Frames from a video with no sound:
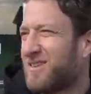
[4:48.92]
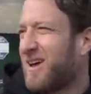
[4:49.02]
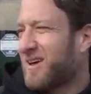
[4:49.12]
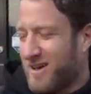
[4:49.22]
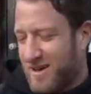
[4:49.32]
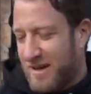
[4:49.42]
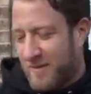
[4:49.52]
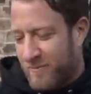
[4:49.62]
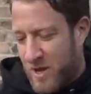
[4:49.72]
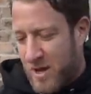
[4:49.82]
like a uh,
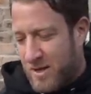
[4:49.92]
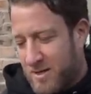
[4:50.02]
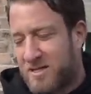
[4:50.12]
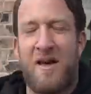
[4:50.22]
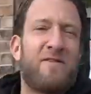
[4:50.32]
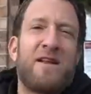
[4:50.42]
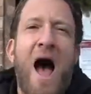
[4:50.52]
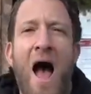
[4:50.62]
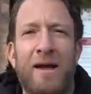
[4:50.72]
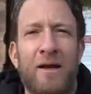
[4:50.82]
7
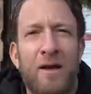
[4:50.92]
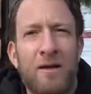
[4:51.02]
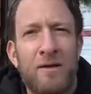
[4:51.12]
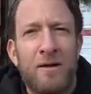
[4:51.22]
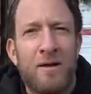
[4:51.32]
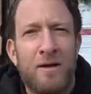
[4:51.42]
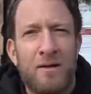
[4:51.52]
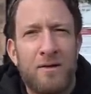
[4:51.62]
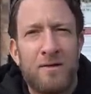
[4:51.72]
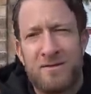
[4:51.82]
9.
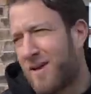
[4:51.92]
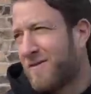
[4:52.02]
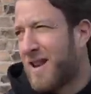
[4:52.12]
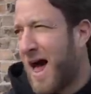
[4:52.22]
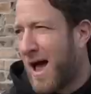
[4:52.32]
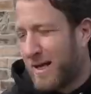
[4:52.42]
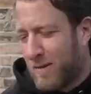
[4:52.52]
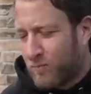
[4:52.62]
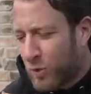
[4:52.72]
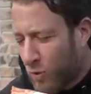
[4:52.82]
7 9.
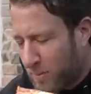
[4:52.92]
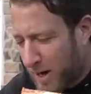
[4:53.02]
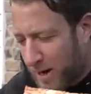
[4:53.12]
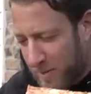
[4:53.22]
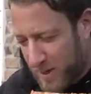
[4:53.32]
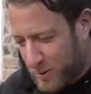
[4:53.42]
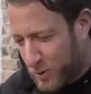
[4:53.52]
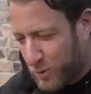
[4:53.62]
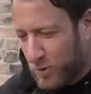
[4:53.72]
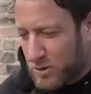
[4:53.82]
One bite everybody knows
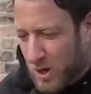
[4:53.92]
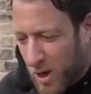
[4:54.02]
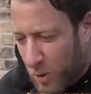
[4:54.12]
the rules.